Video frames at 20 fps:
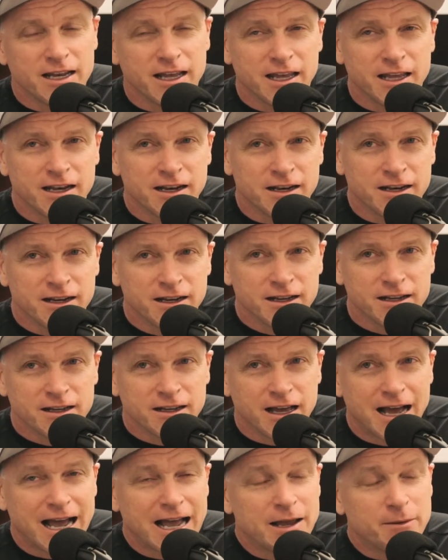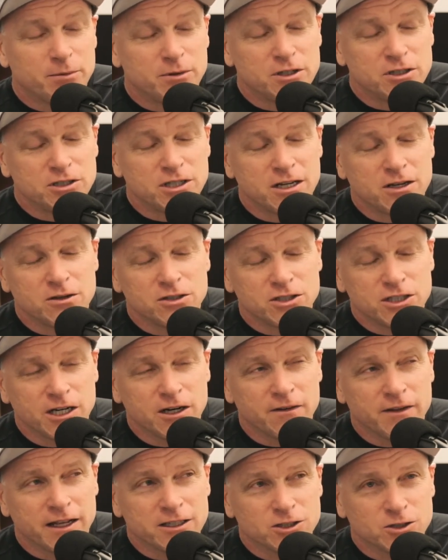And I appreciate you
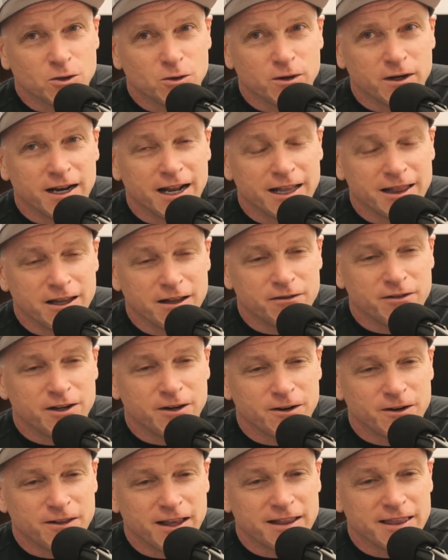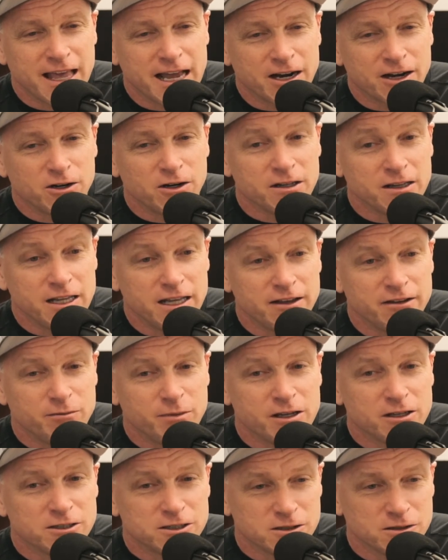sharing that story, and I love hearing that that girl lived
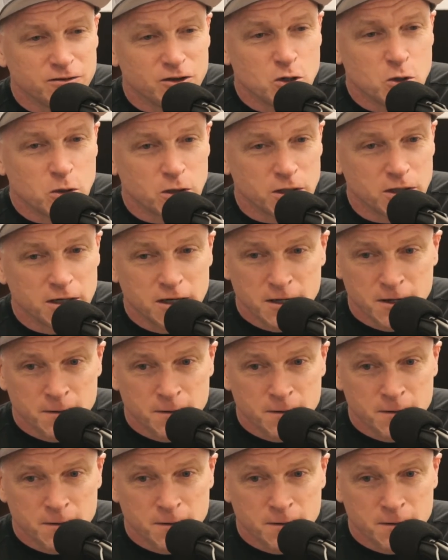because of your